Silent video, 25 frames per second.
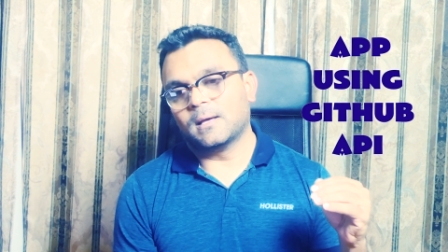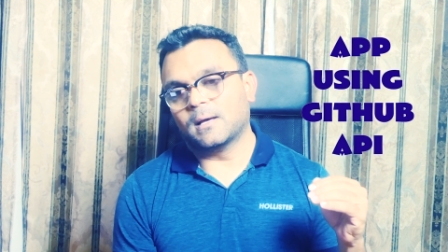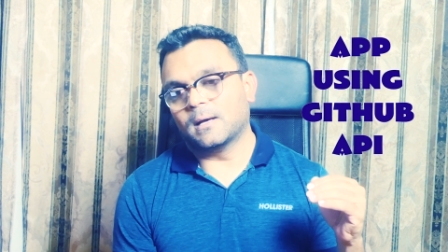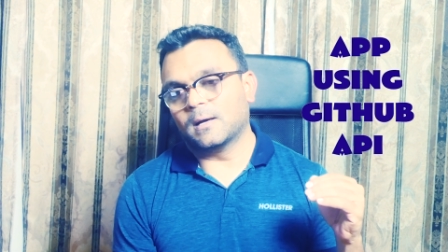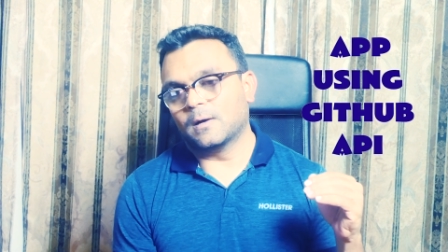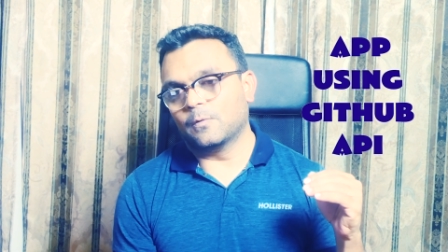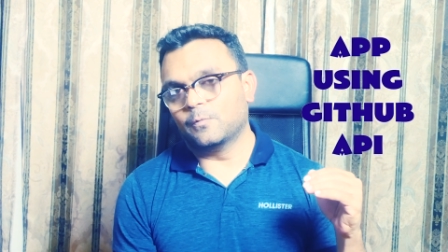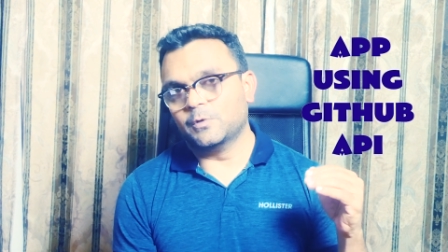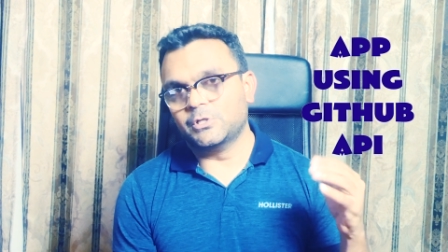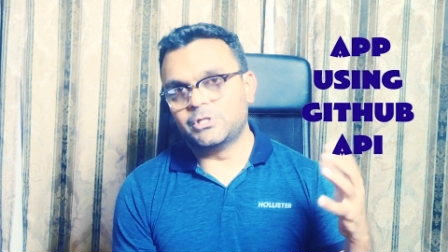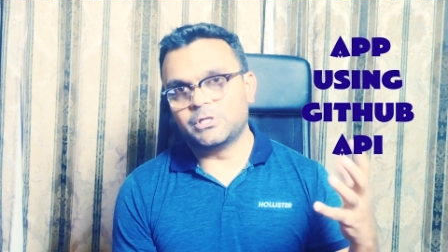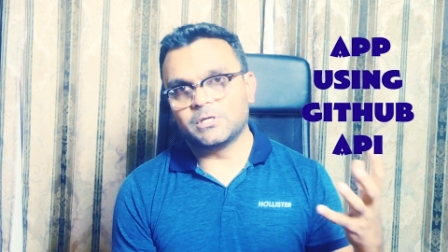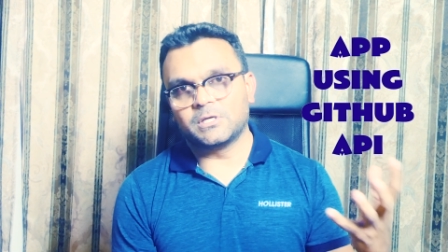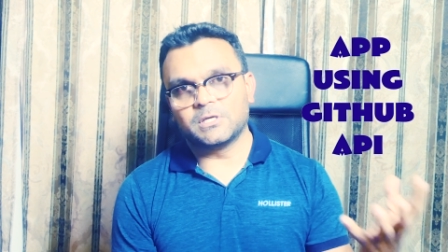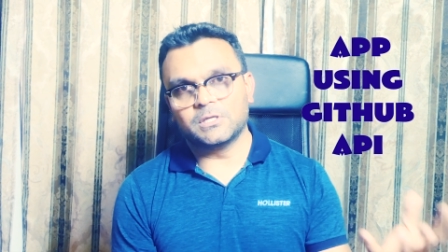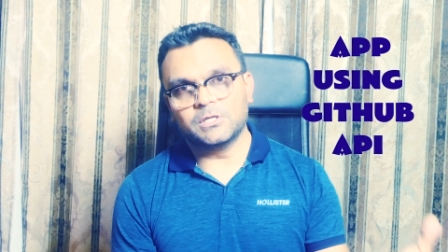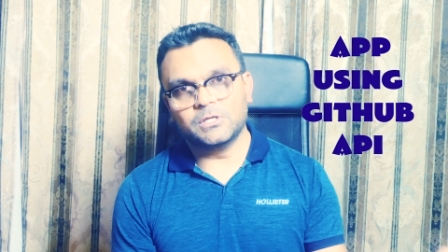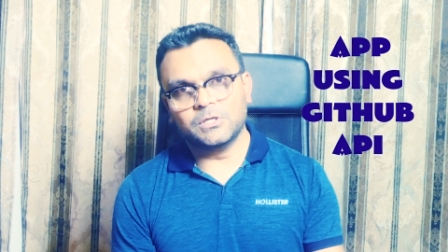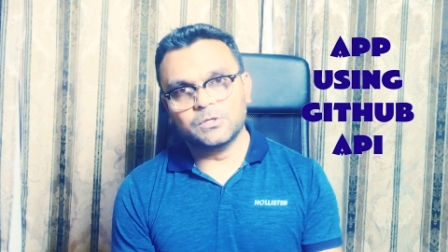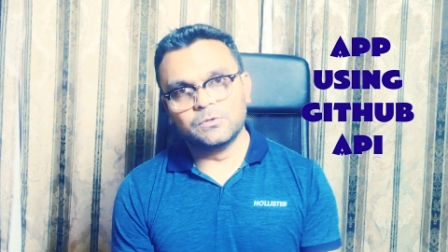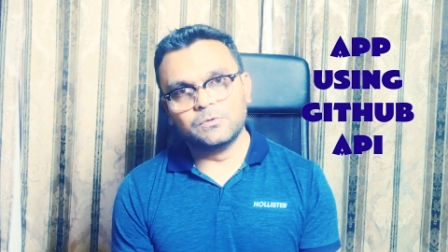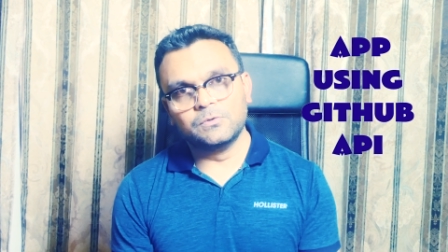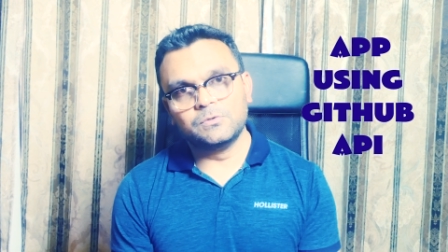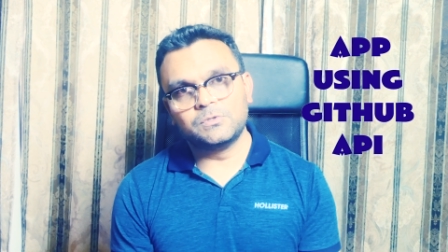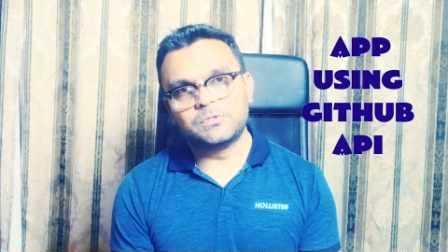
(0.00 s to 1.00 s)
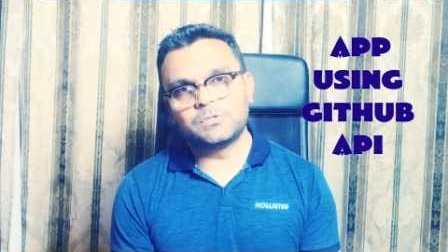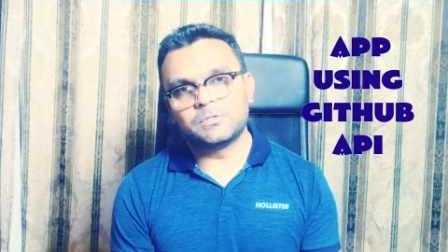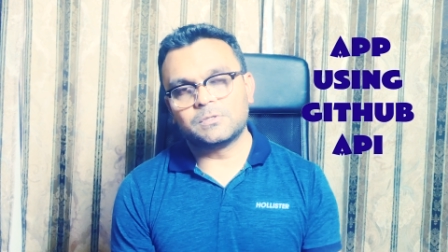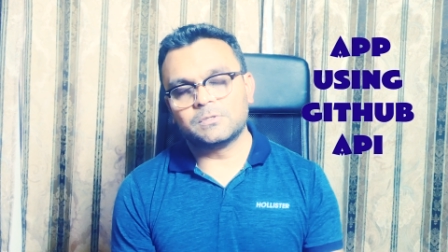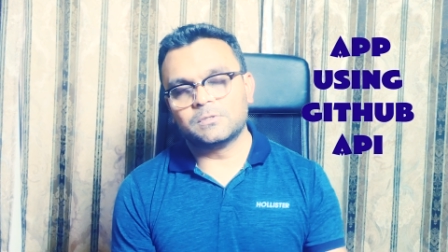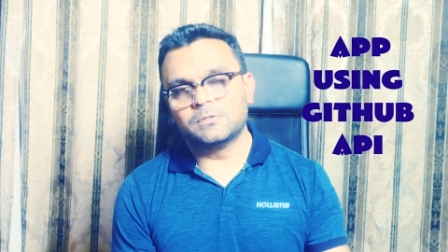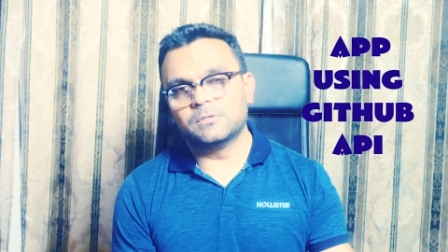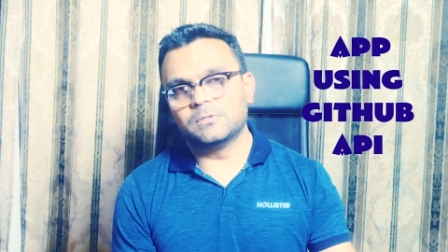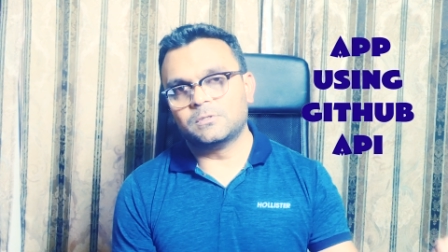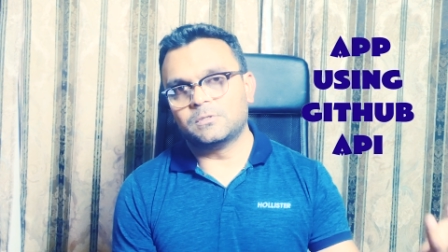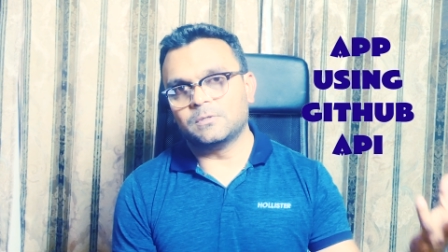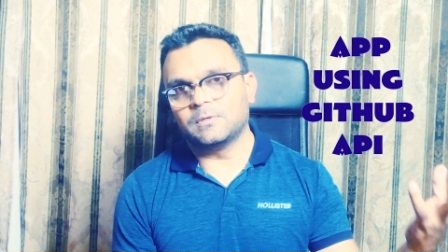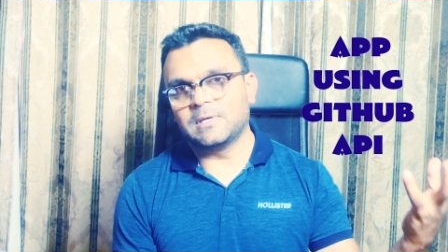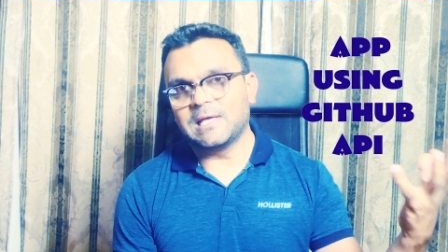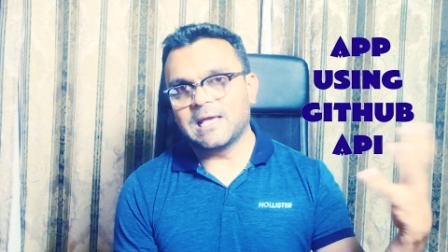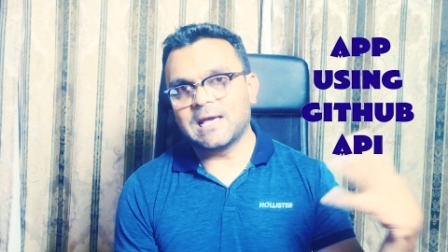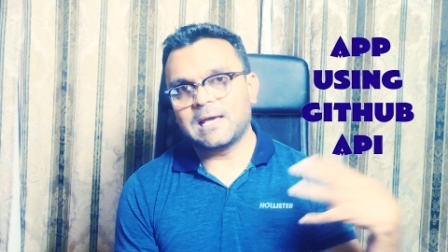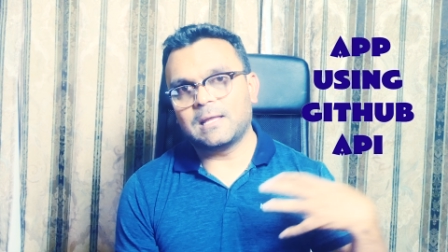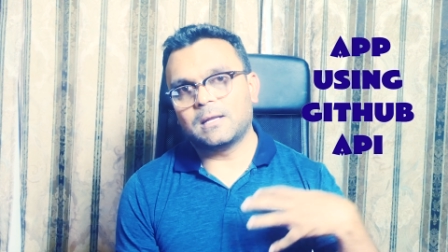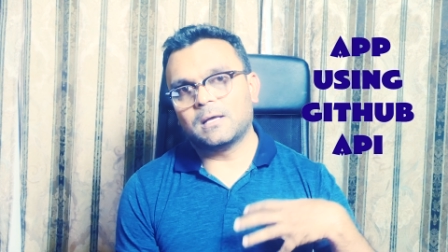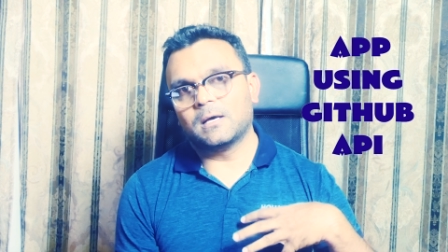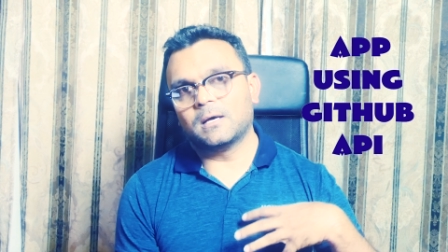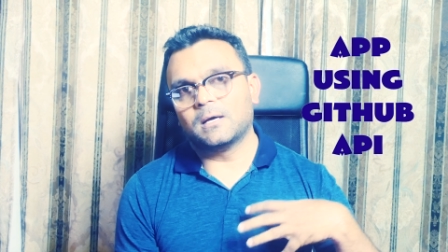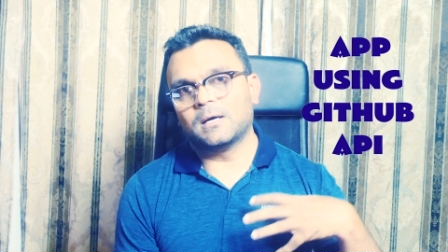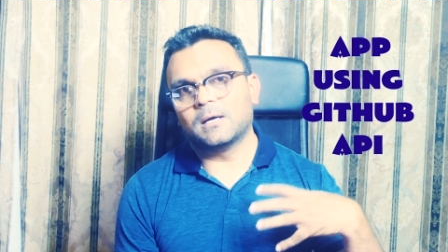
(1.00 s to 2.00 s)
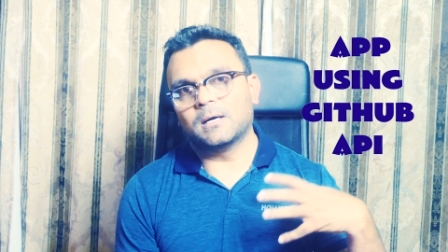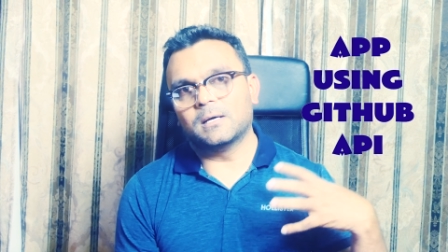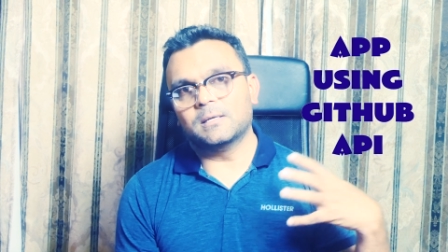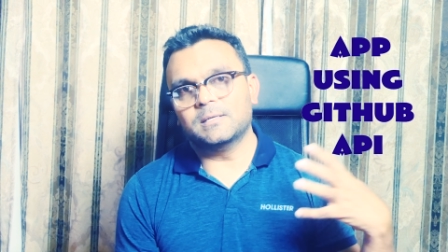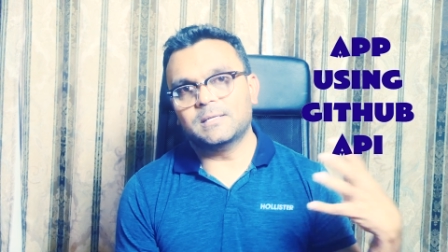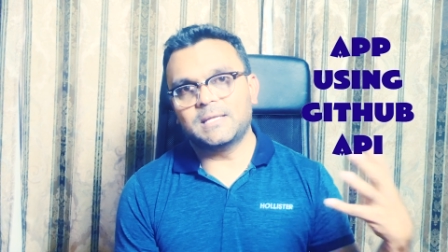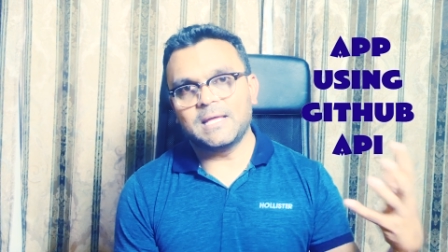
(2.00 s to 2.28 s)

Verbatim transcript: uh, which you can use to get uh,